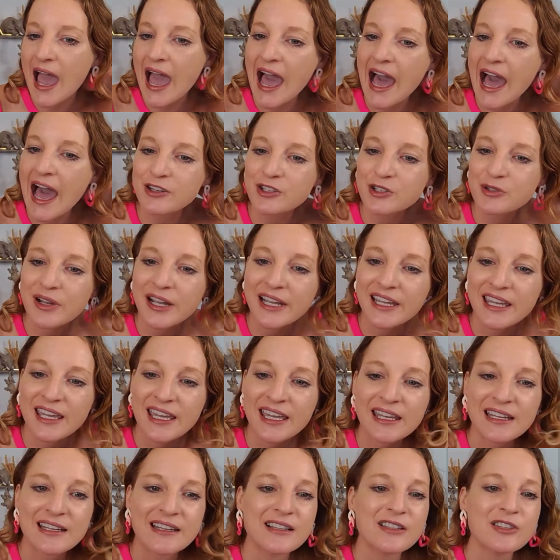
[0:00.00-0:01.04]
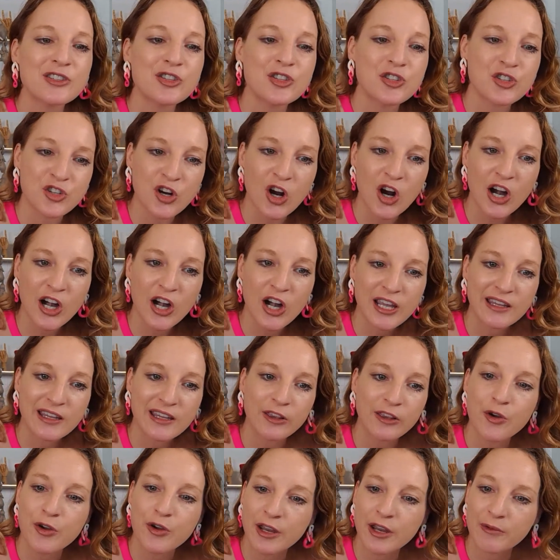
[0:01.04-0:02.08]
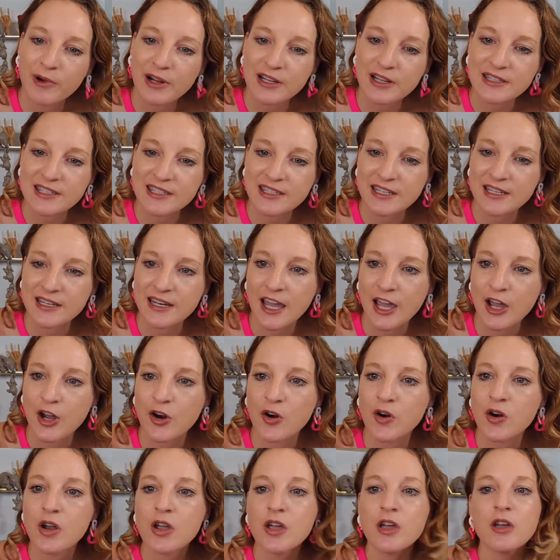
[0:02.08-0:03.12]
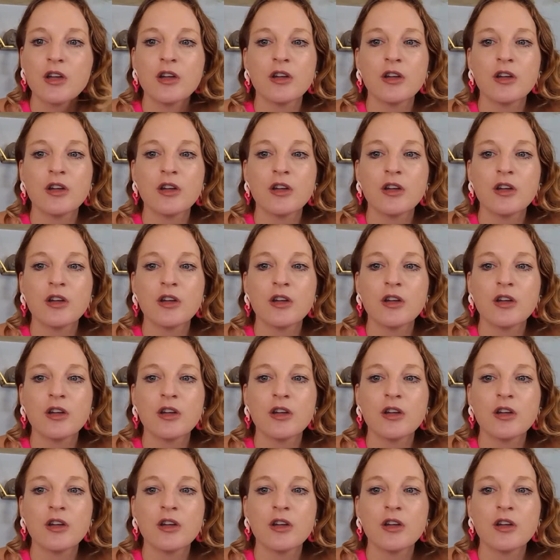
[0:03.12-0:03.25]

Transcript: How do I get started? Logan wants to know.